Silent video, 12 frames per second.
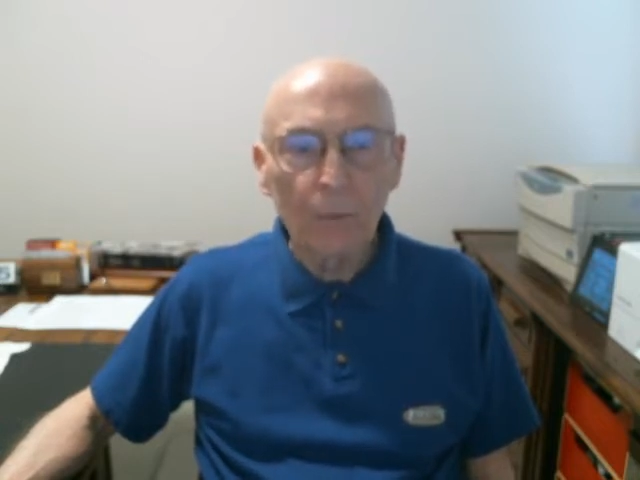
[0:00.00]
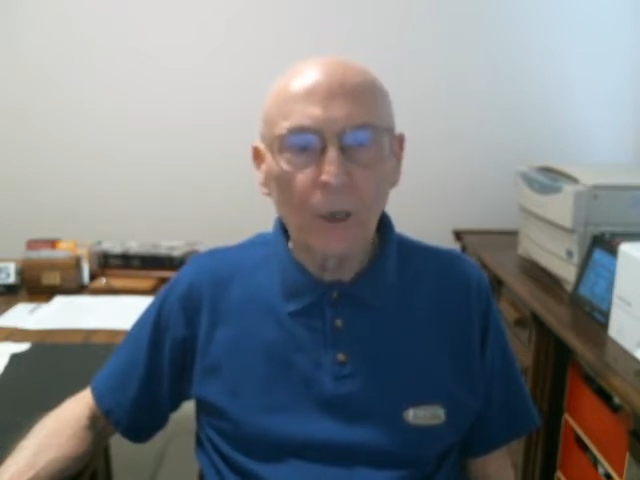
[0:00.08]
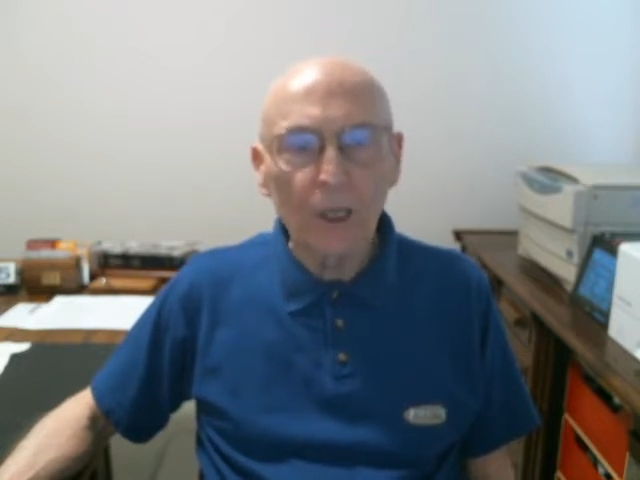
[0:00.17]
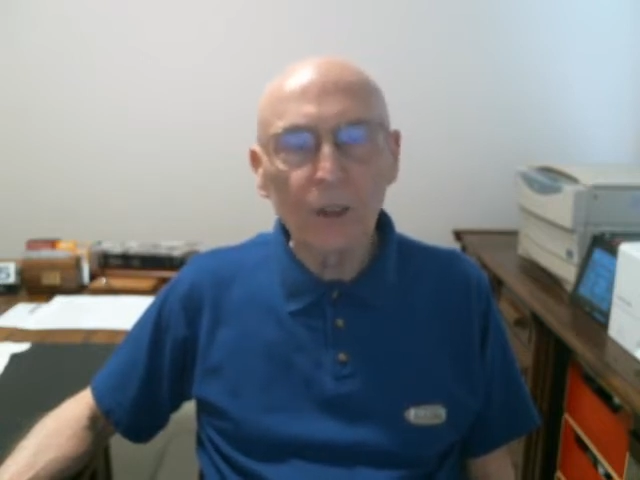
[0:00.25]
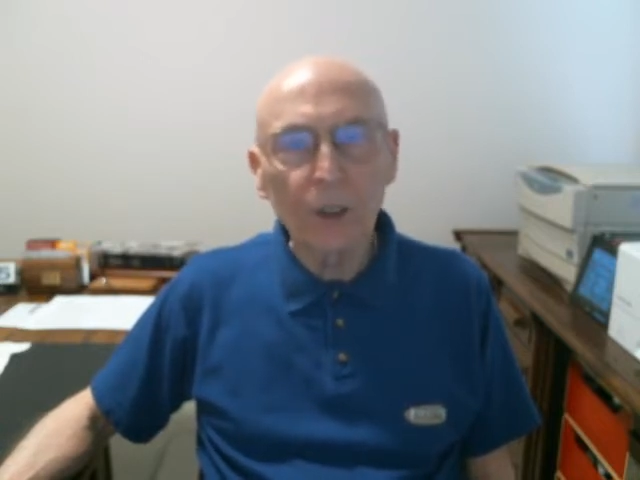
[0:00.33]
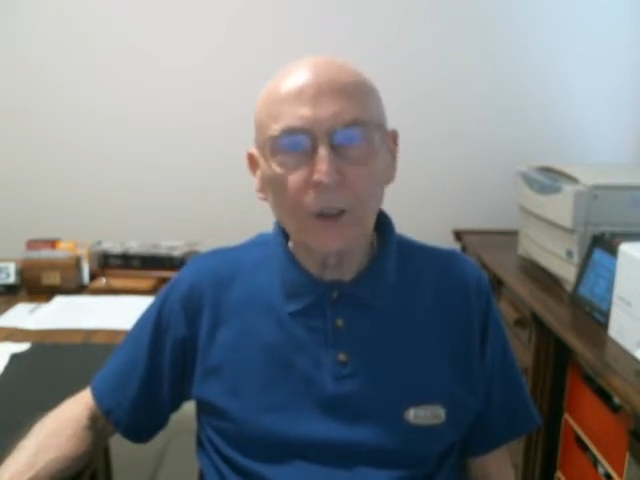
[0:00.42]

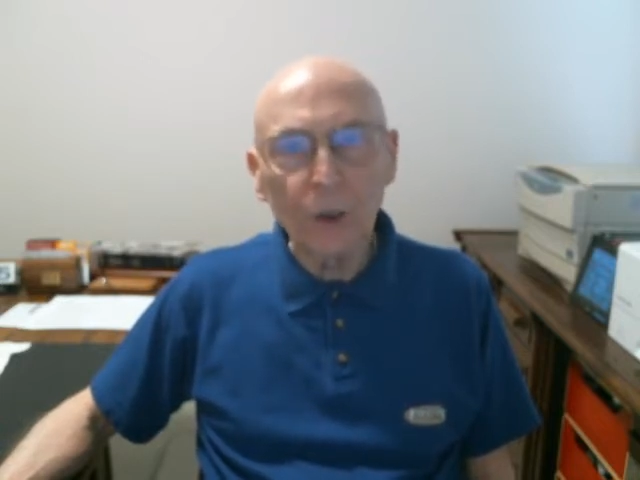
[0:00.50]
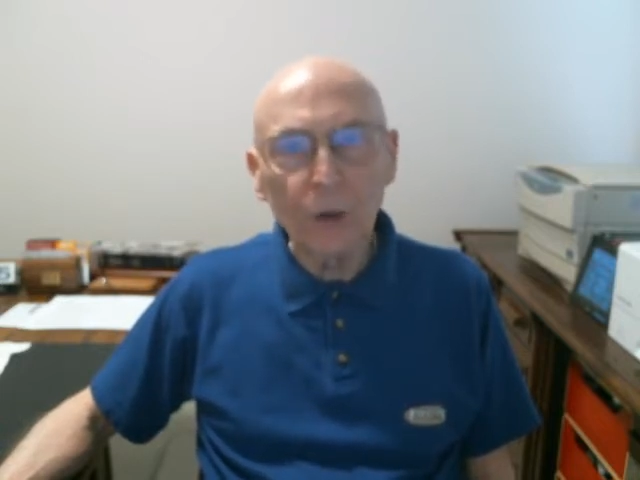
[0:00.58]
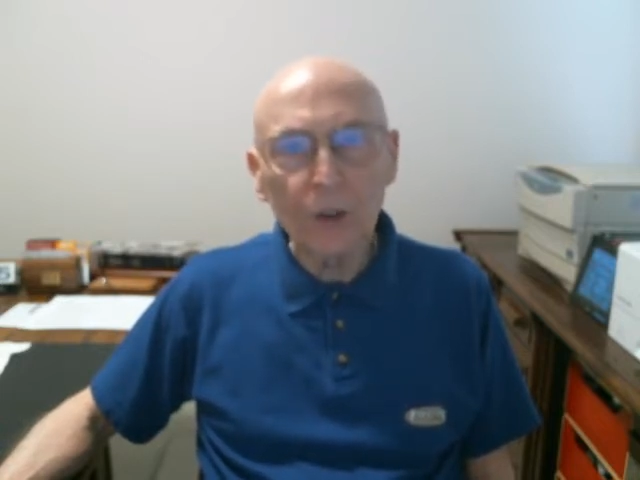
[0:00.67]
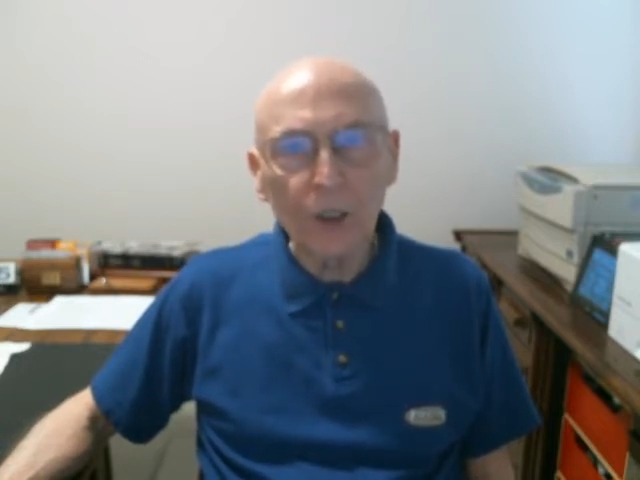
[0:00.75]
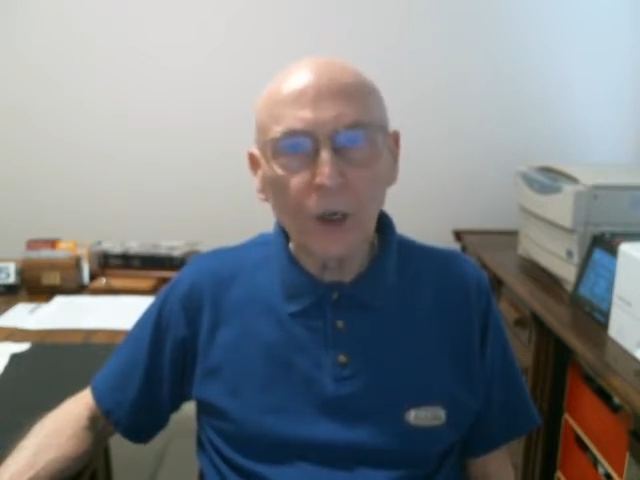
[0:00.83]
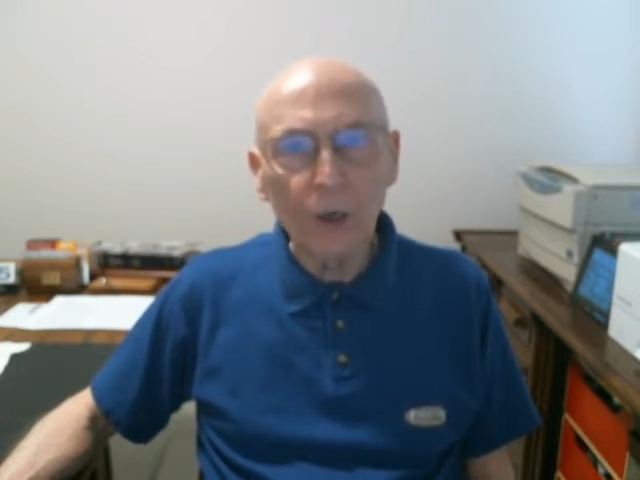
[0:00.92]
but to do
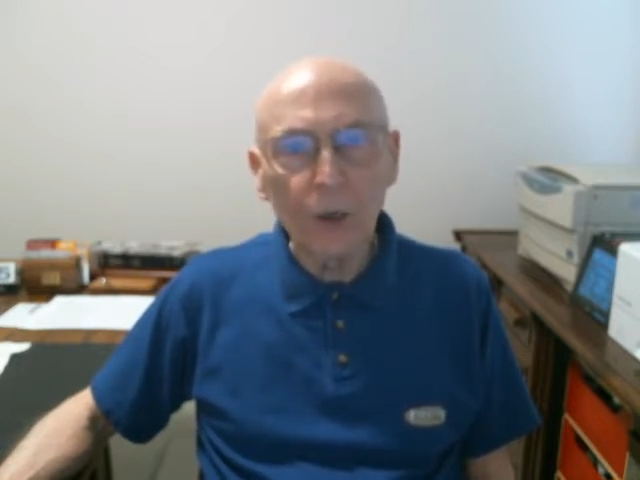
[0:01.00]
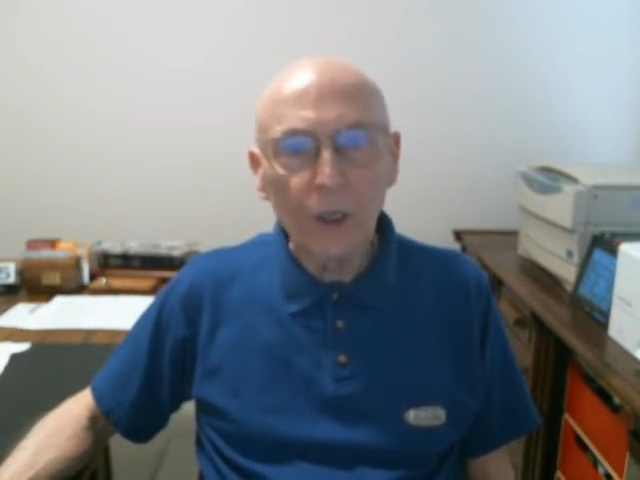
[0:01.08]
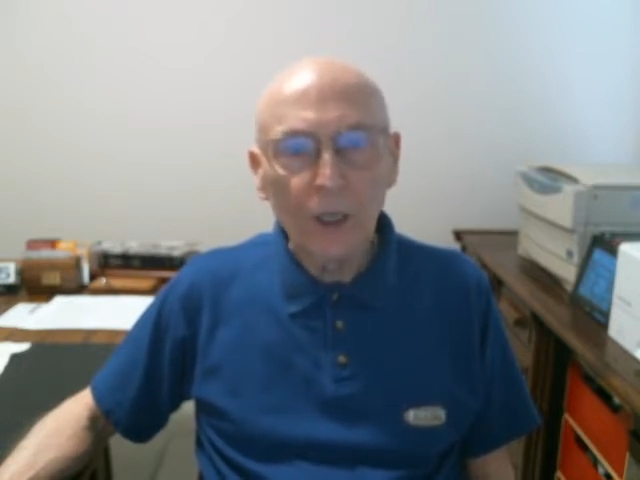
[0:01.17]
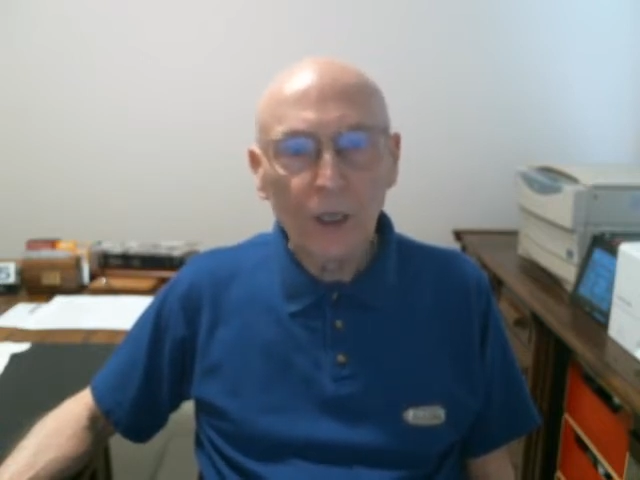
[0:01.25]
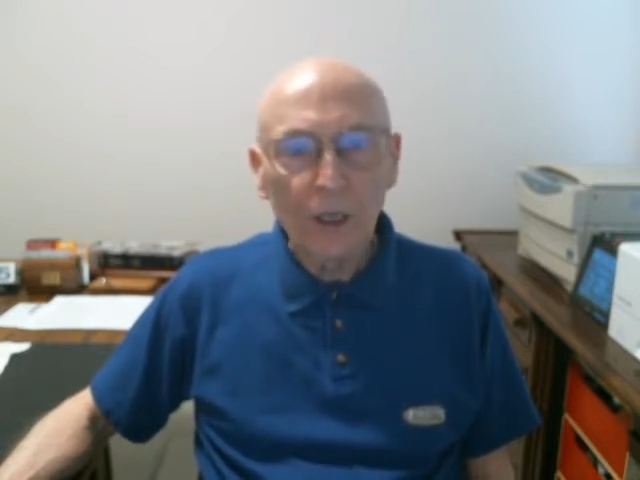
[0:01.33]
so,